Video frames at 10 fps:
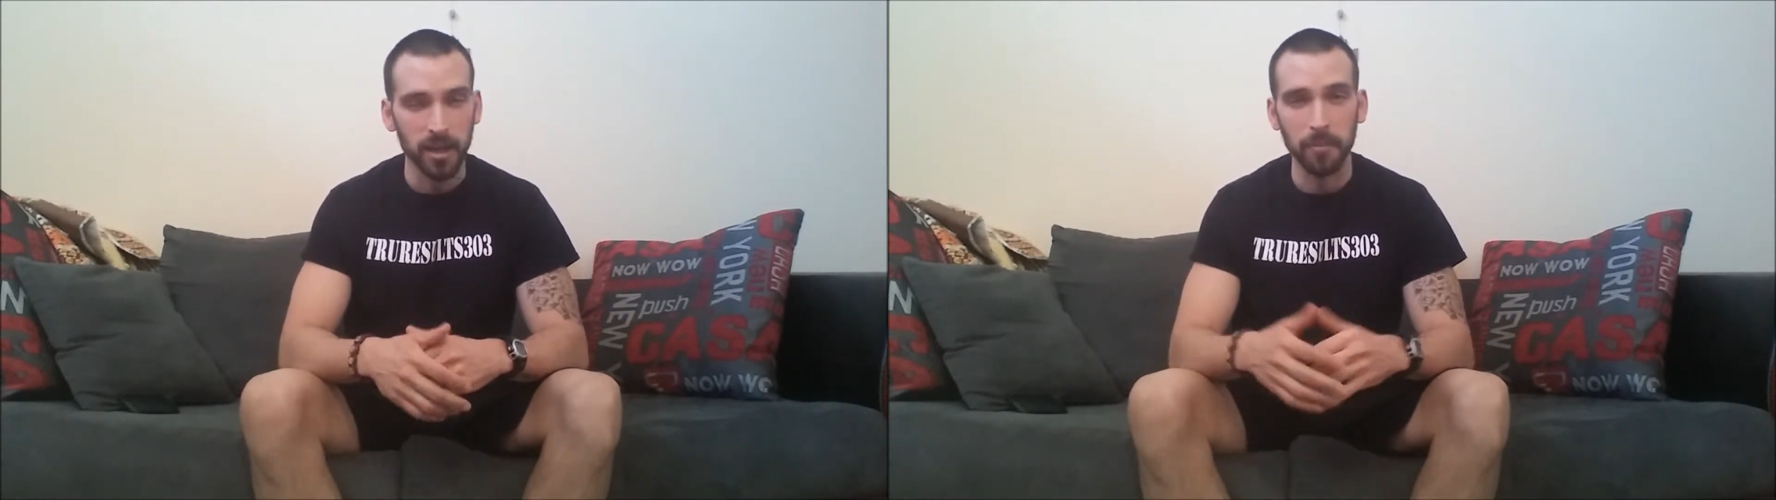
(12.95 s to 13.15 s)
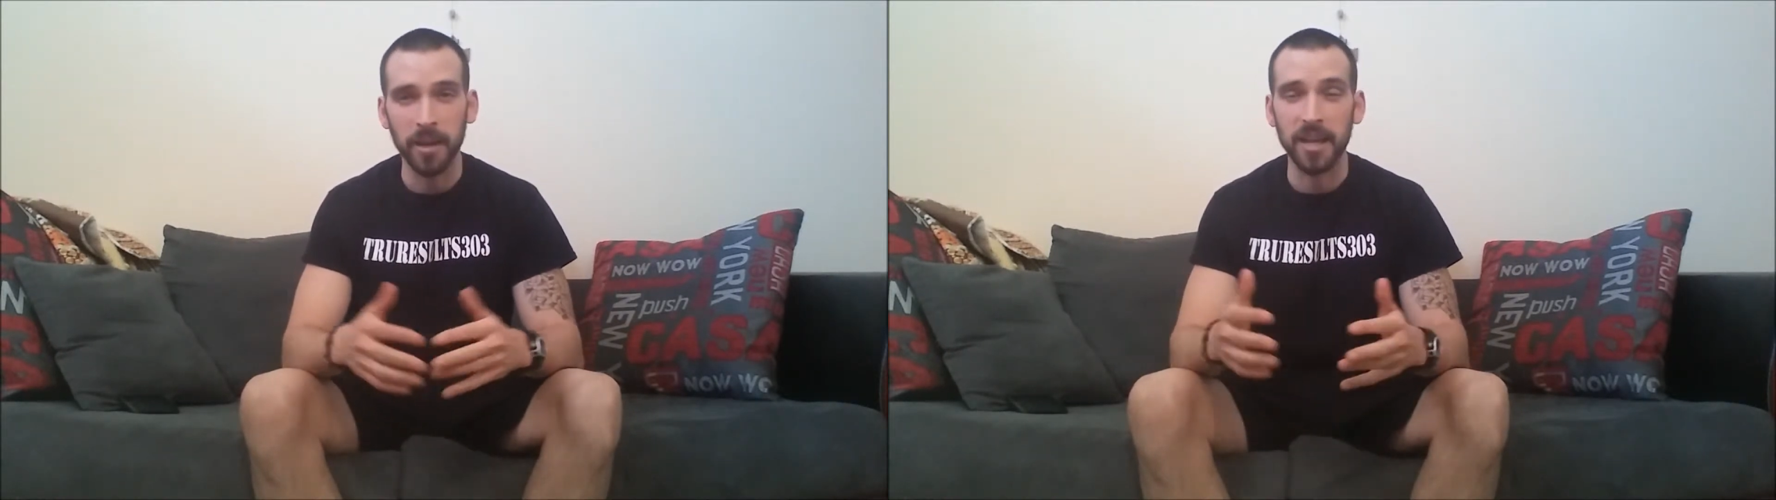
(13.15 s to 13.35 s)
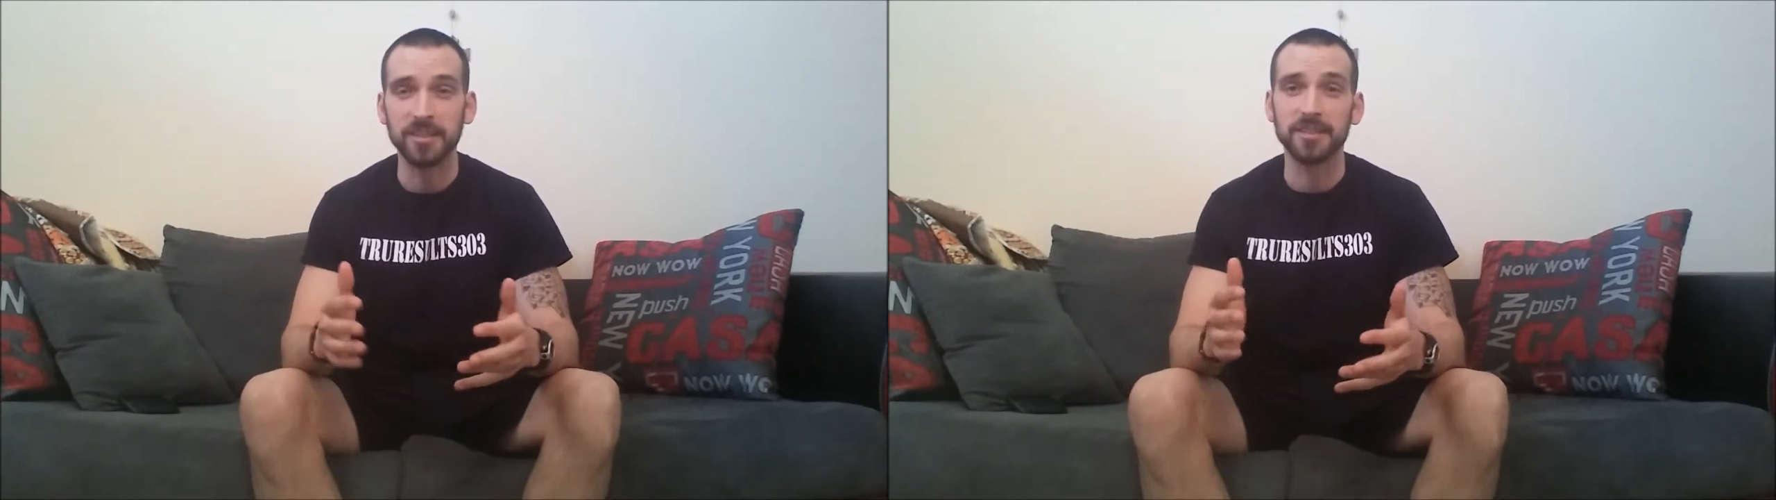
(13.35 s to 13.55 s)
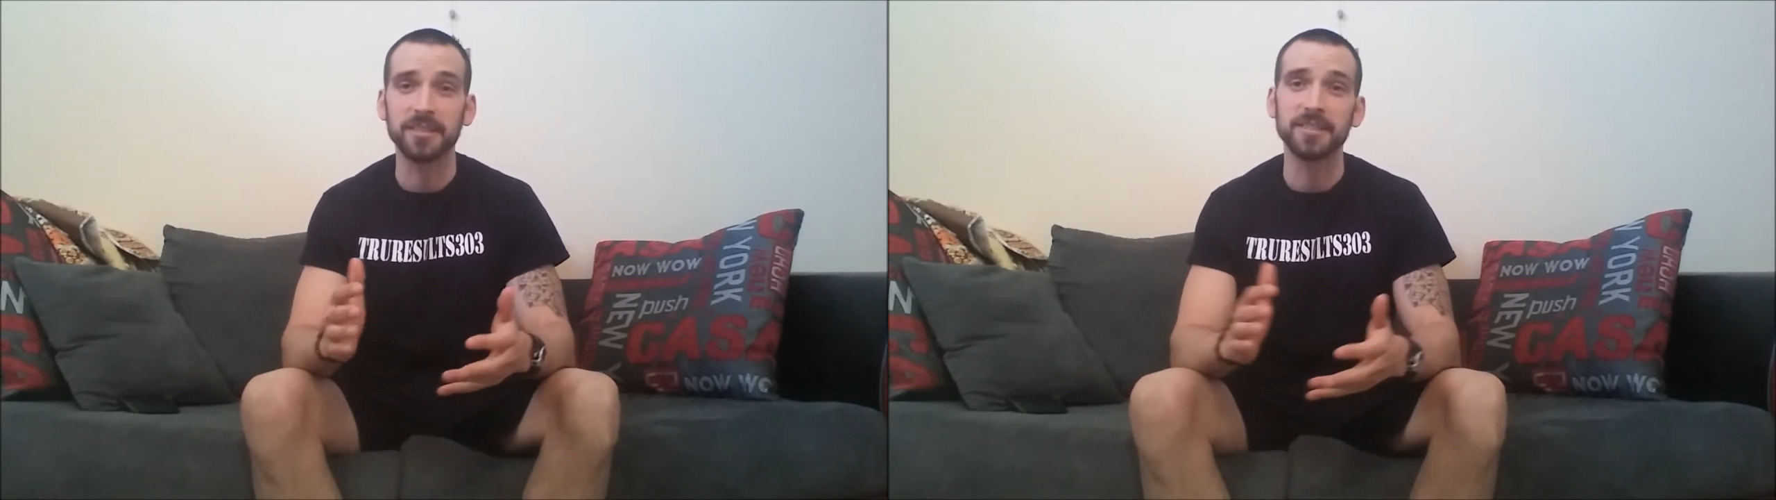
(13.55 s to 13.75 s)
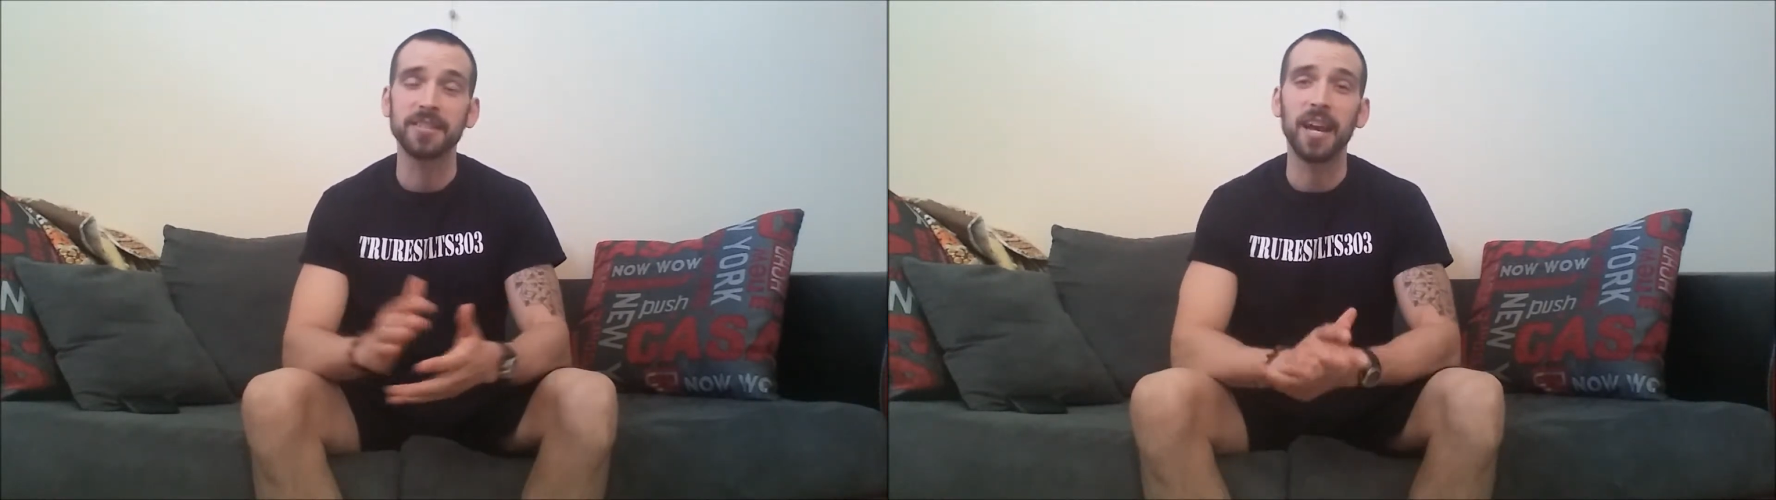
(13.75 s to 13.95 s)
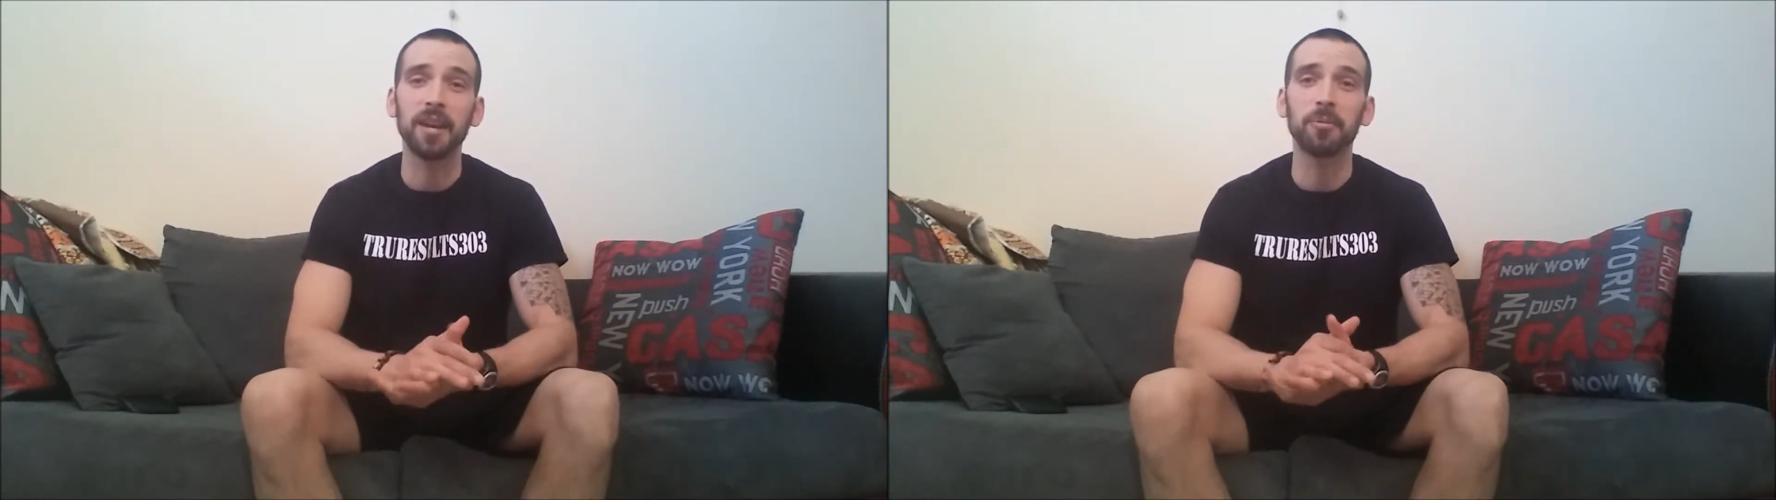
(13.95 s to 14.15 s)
Coming at you today